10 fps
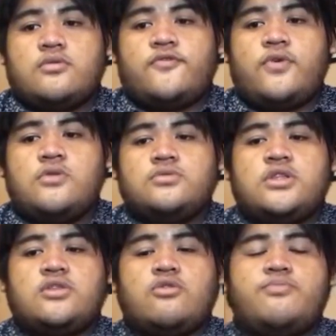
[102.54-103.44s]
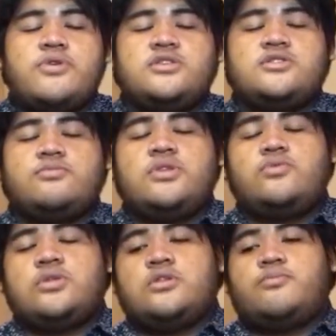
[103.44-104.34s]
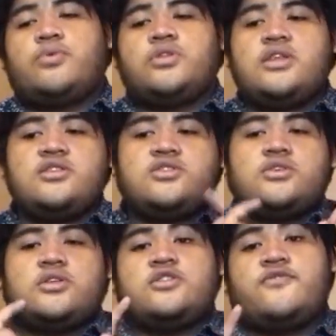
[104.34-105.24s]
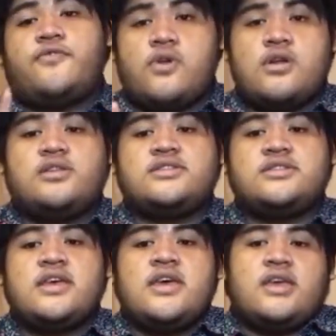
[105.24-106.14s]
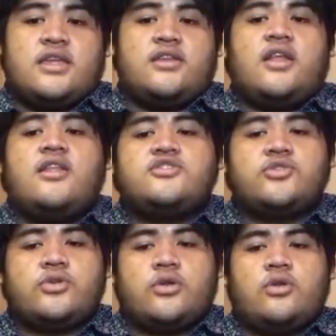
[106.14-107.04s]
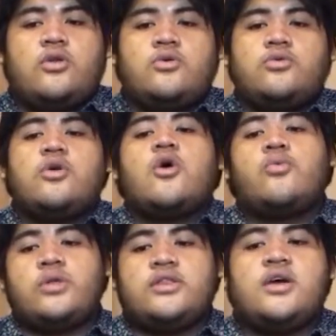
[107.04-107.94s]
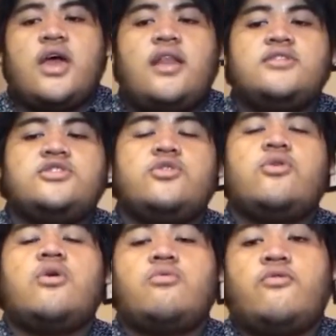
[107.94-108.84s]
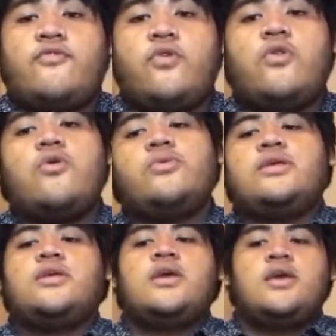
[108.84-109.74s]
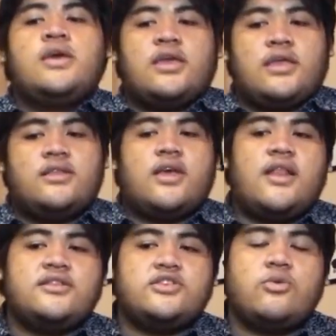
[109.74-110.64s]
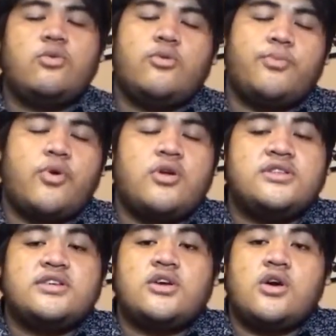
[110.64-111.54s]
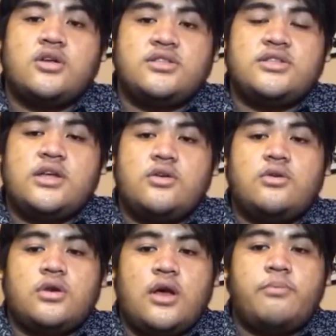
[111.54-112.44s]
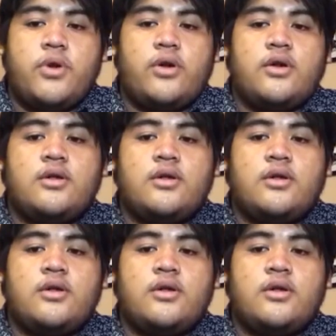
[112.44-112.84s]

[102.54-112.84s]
found that comparison between the potential difference in electric load with the electric current flowing in the electric load produced a constant number